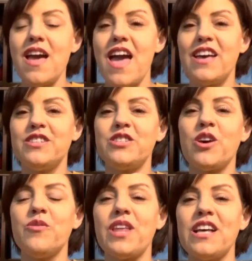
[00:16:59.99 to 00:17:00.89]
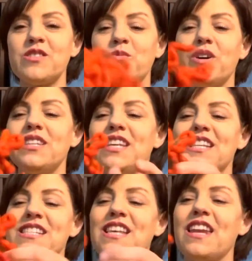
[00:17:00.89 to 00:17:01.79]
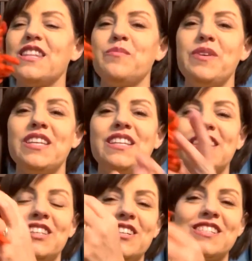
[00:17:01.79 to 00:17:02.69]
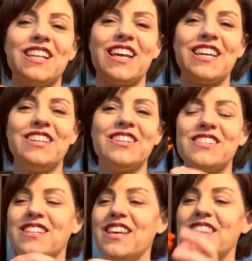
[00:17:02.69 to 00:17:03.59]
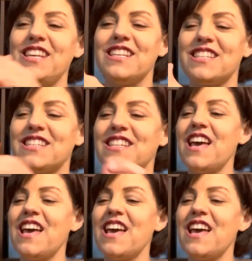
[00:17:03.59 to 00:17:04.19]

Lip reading: And so that's what the inside of the mitten looks like. It looks like this.